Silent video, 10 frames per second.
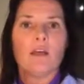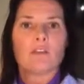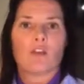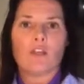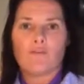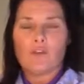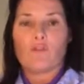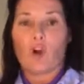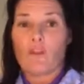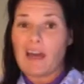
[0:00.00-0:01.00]
So if you've
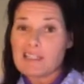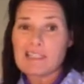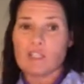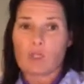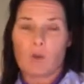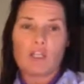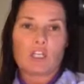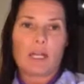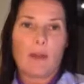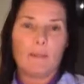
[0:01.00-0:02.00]
got that
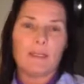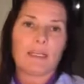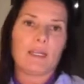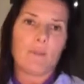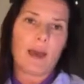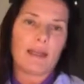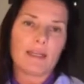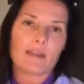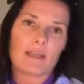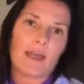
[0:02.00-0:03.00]
situation happening in a
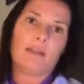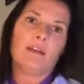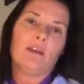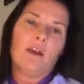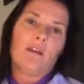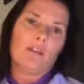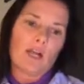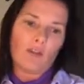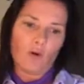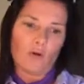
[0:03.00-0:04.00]
paddock, then the
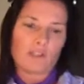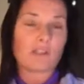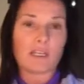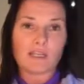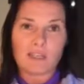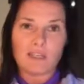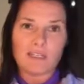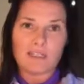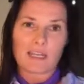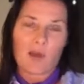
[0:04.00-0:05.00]
other horses either
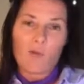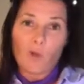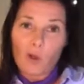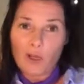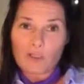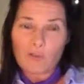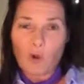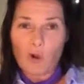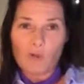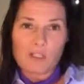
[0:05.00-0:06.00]
need to get worked
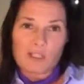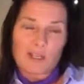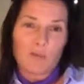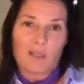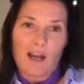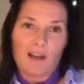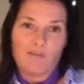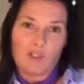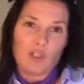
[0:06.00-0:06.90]
more, which is going to be hard for